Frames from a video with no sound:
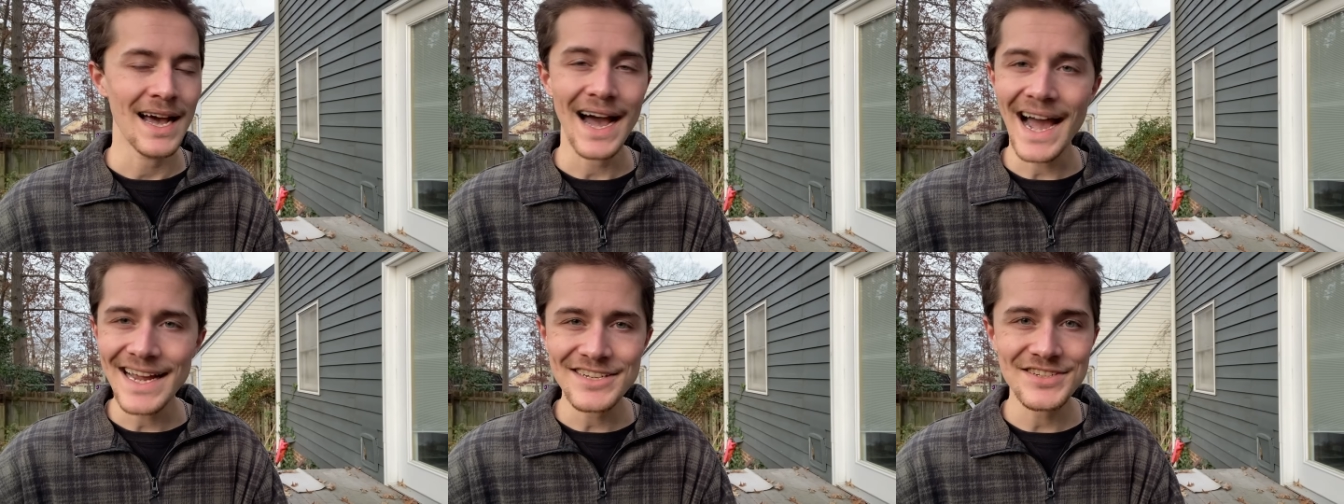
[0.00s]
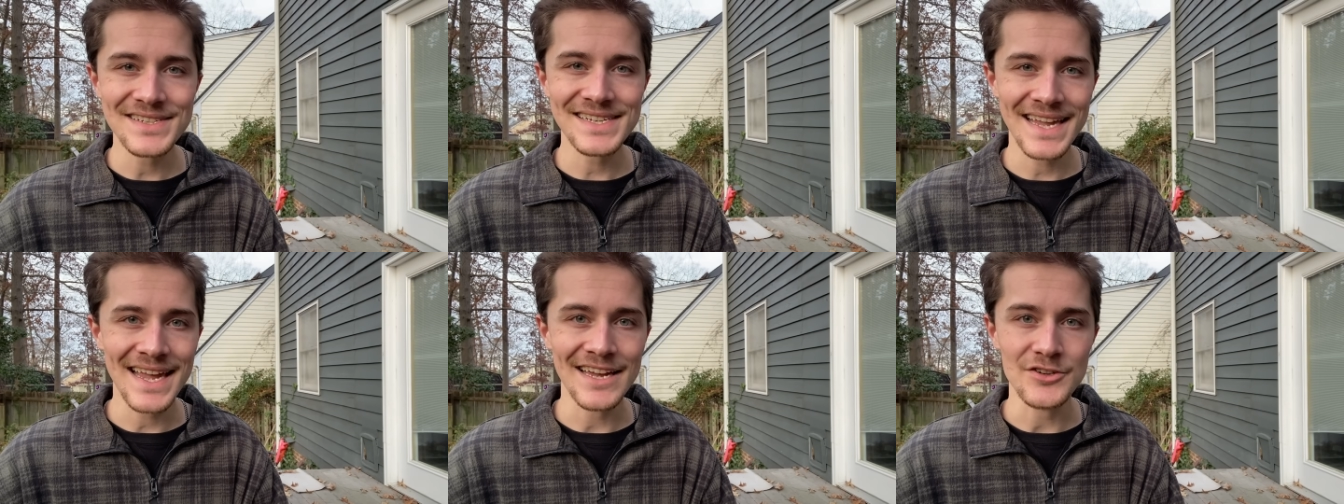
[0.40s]
I
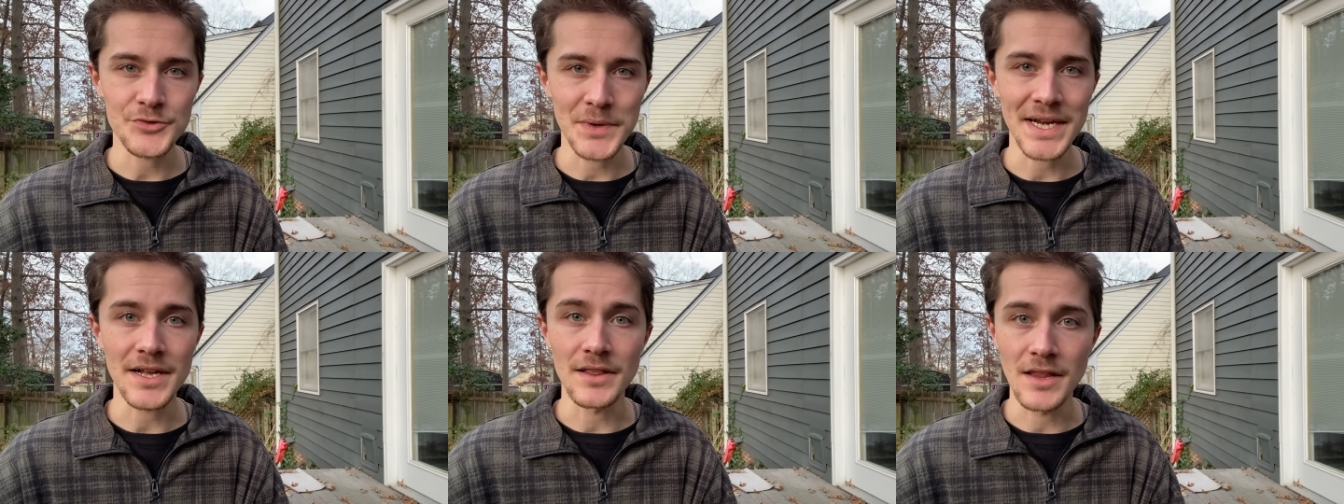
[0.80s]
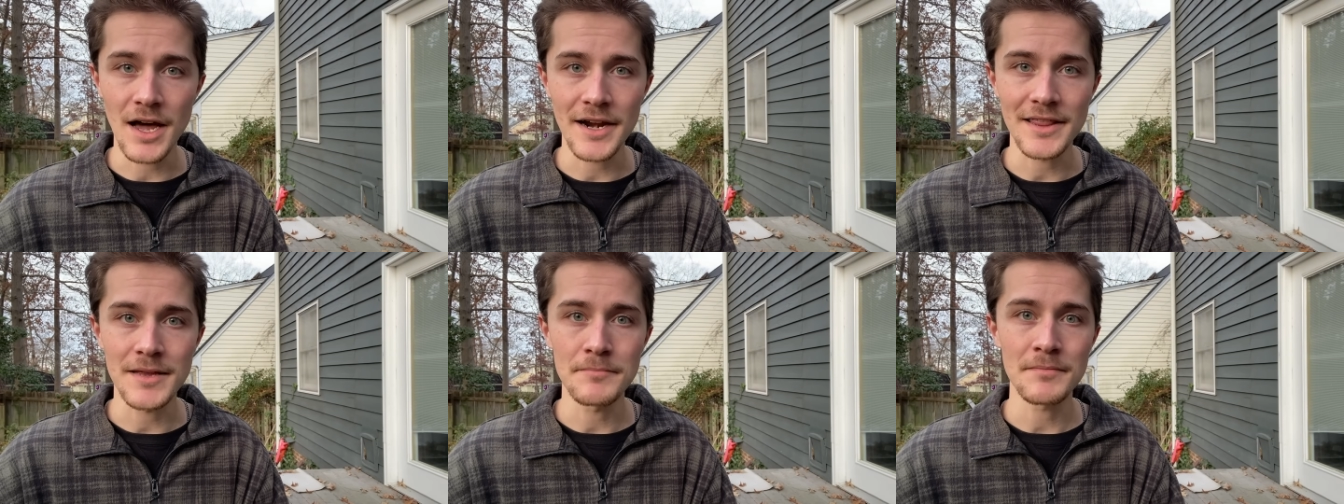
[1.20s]
just can't drink a
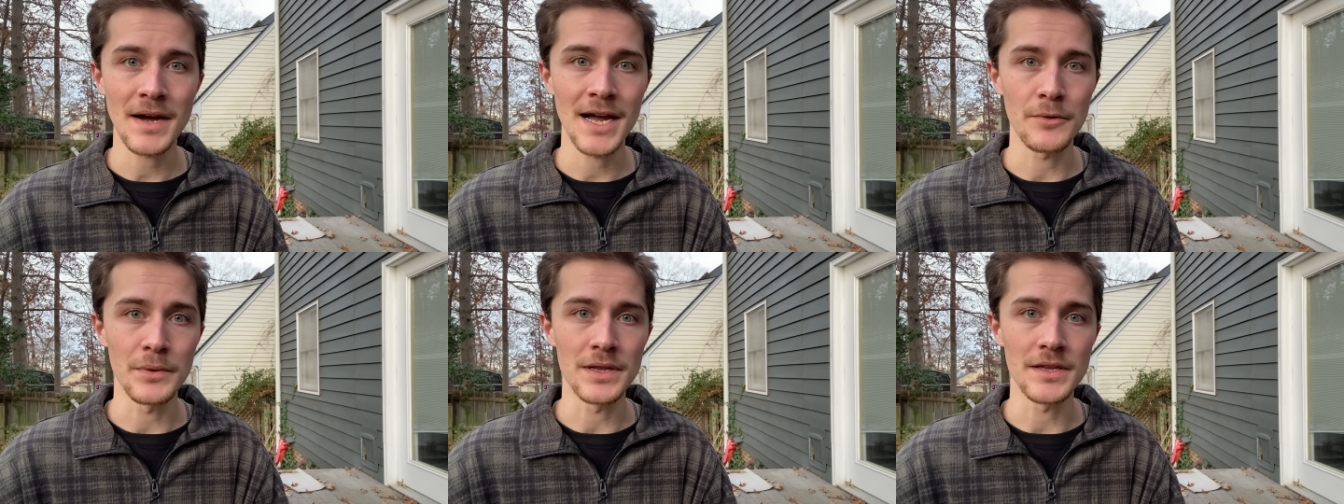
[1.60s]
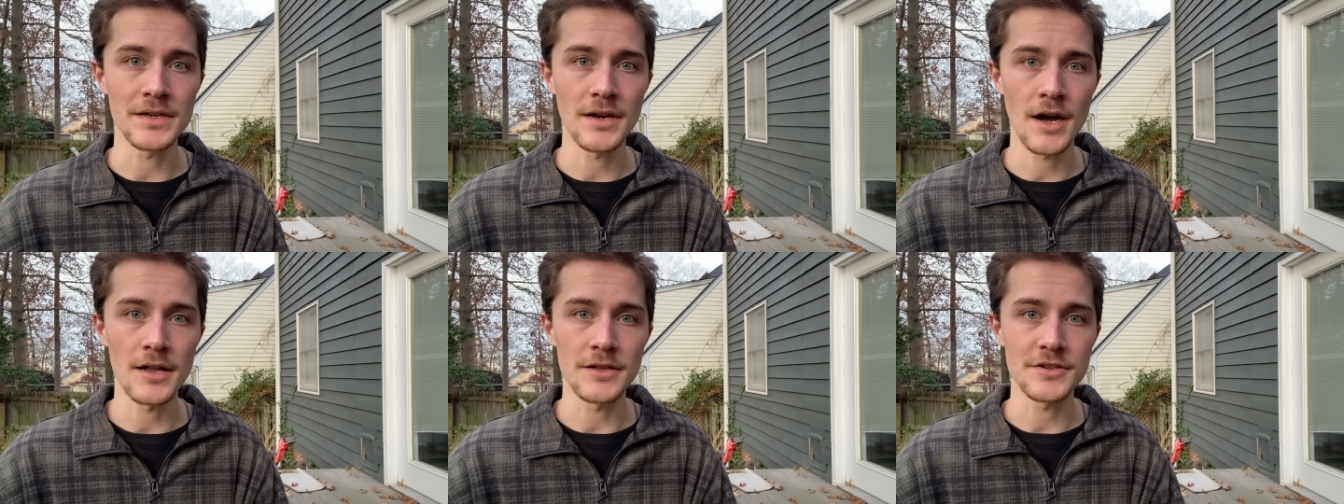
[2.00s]
lot of them, I will
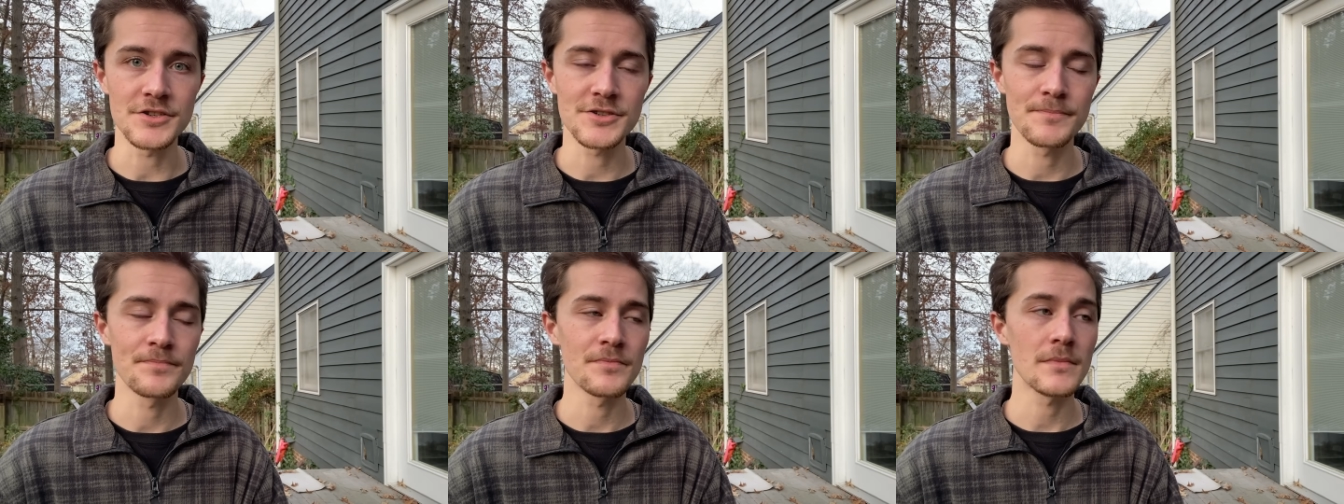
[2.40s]
acknowledge.